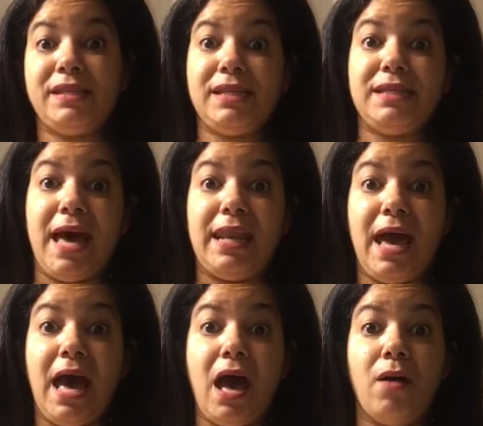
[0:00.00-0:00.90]
is that
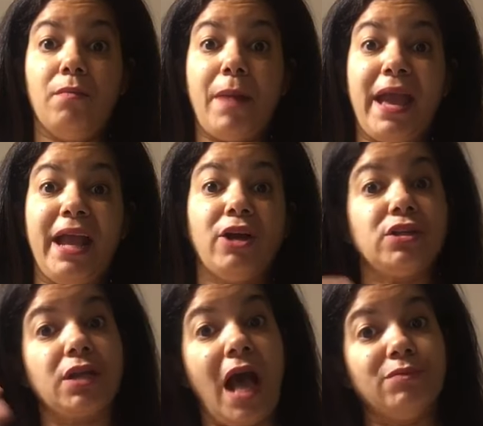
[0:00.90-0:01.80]
my hair
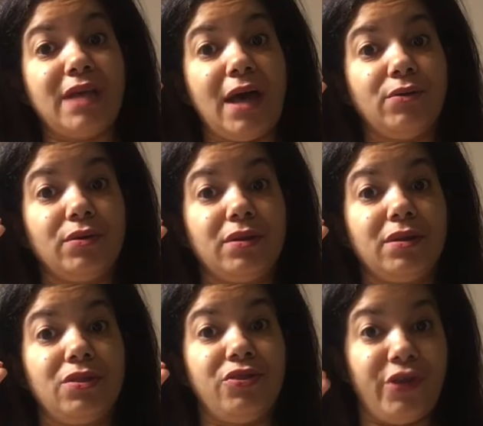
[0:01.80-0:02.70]
comes out
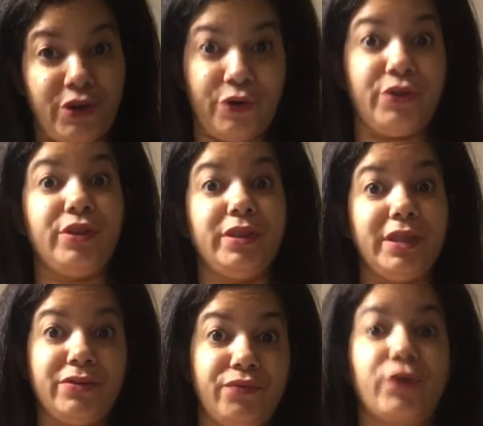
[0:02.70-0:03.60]
thinner
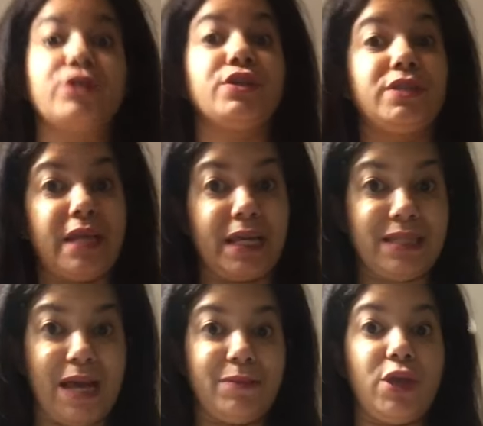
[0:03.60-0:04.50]
the first or second
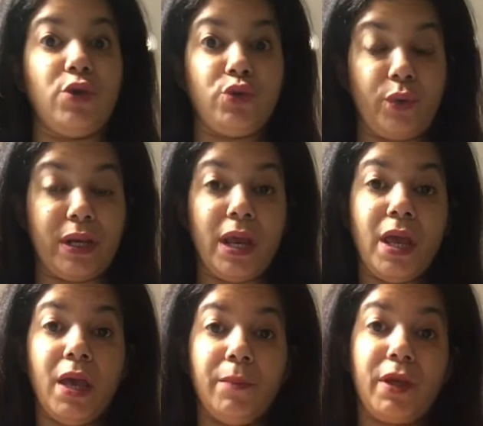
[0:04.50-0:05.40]
time that you do it,
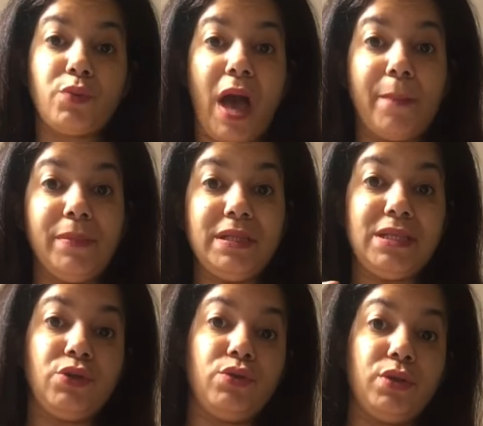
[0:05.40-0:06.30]
because what happens
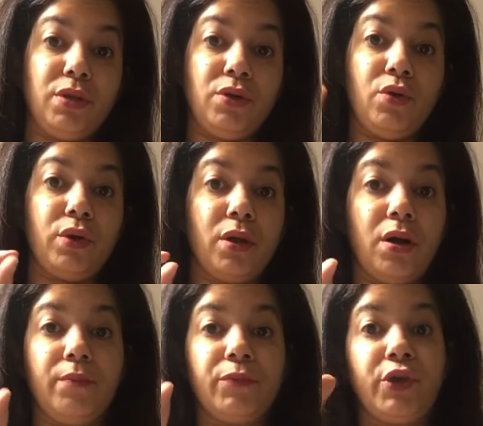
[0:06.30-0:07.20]
is your
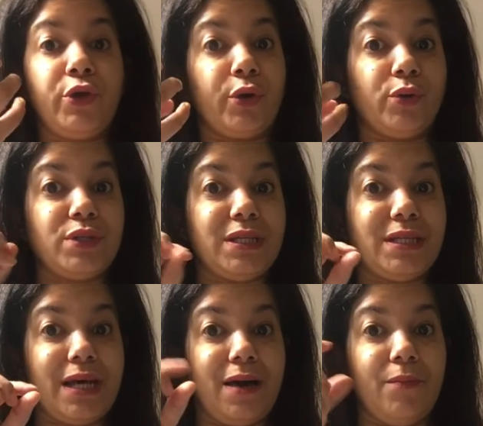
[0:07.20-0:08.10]
cuticles,
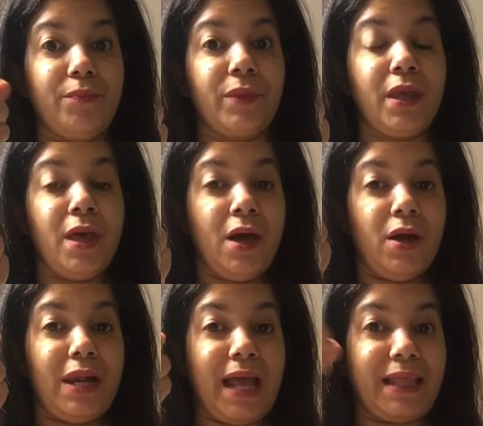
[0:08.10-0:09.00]

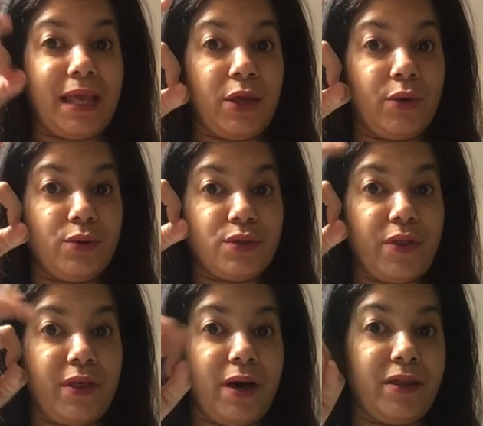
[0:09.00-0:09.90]
like the cuticles
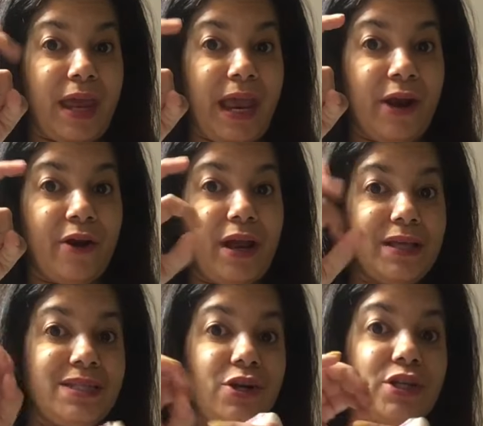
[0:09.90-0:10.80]
of the hair,
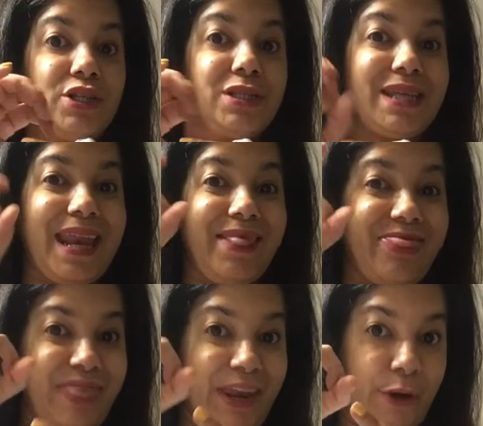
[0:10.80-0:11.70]
starts getting
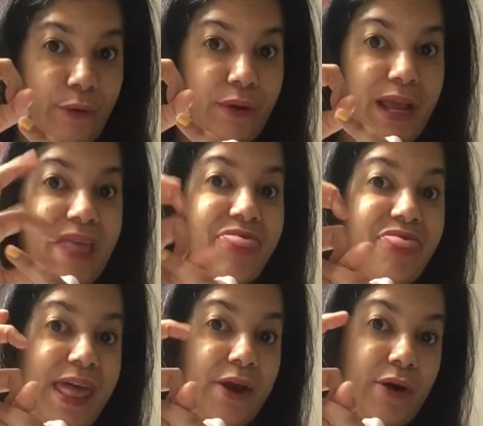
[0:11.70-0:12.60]
thinner and
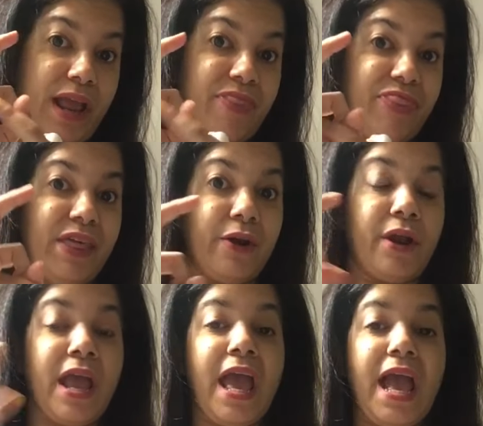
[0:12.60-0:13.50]
thinner and thinner,
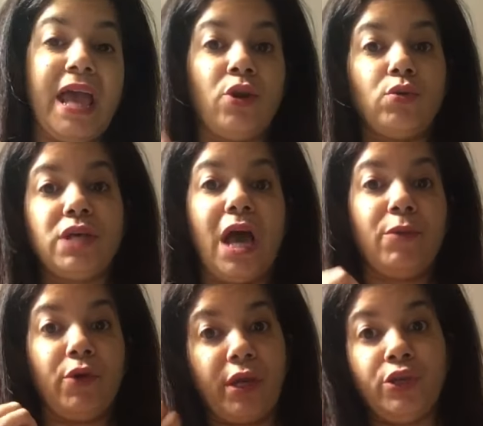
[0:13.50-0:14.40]
and no time
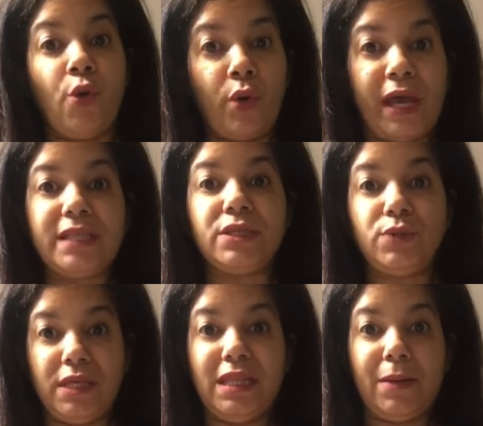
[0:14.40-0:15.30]
you don't get to
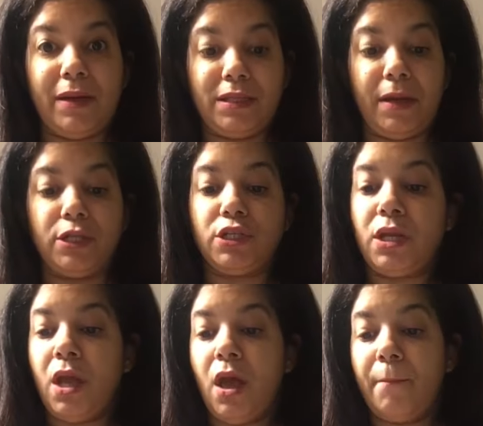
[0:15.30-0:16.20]
see them as much.
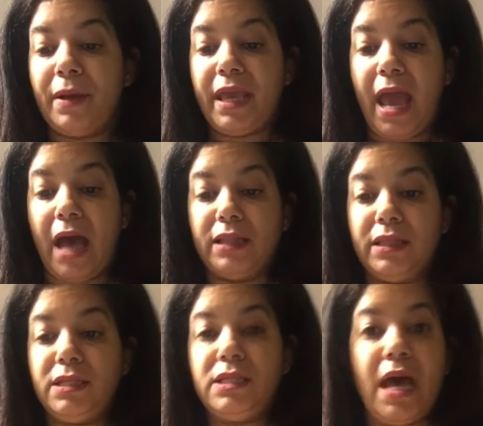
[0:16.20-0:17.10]
But yeah,
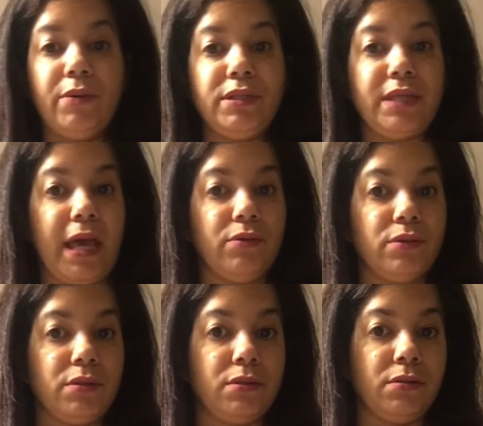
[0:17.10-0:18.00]
this is how it sounds.
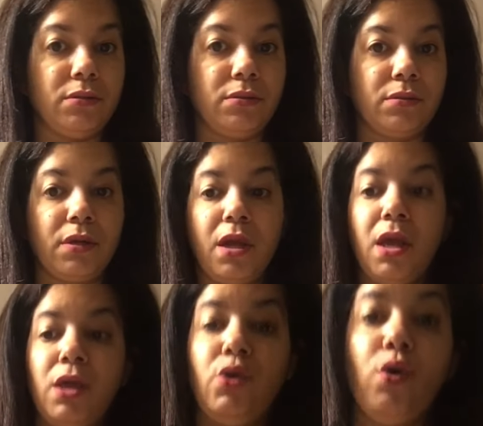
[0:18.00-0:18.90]

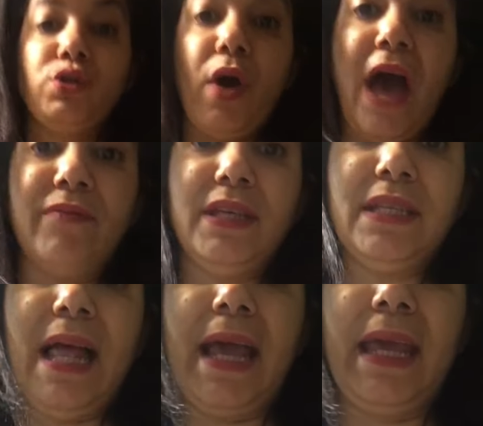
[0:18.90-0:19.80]
You also have this
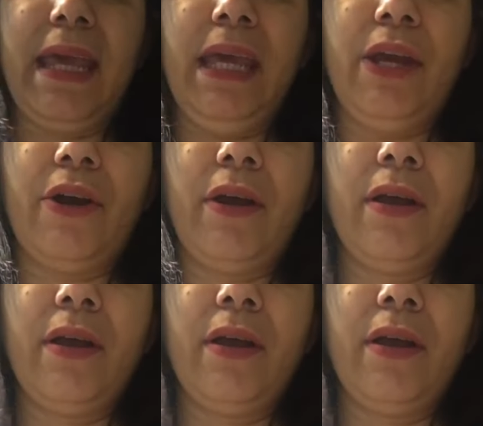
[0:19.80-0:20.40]
light here,